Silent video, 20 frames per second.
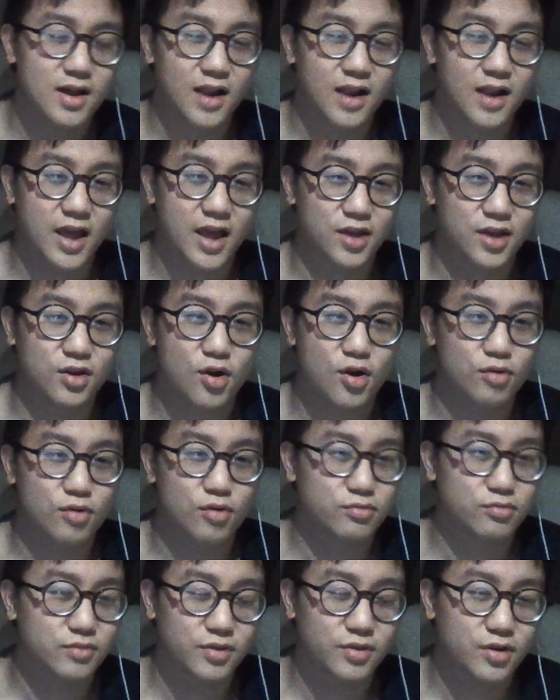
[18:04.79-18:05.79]
Like, you
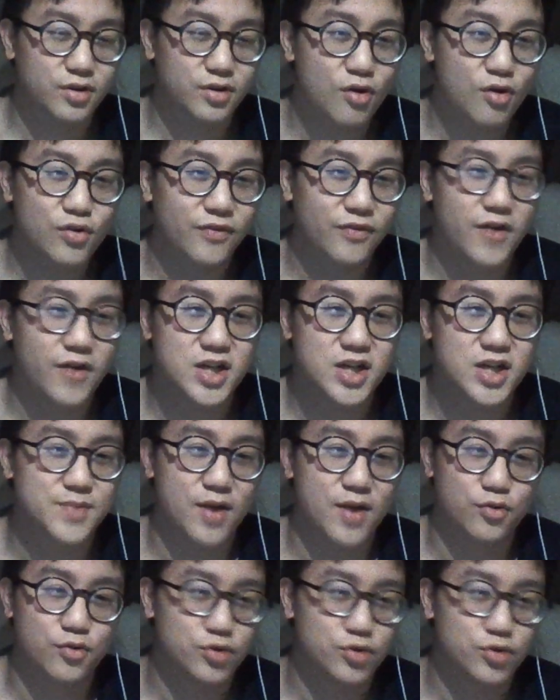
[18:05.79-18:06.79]
know, go the first
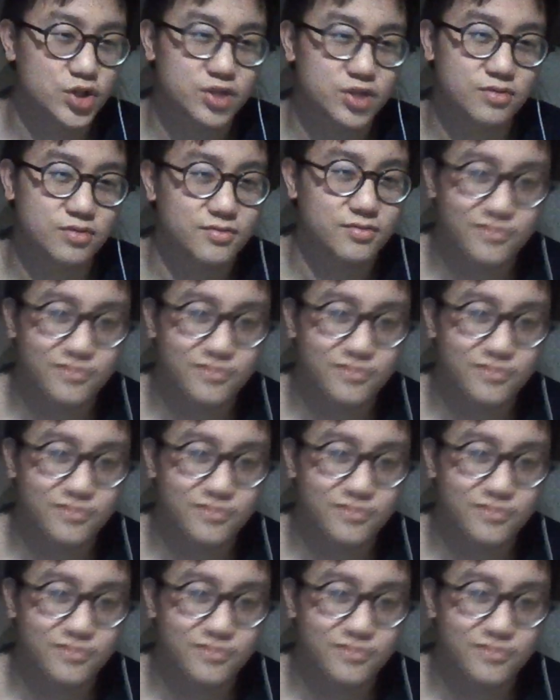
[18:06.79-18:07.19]
man route. Just,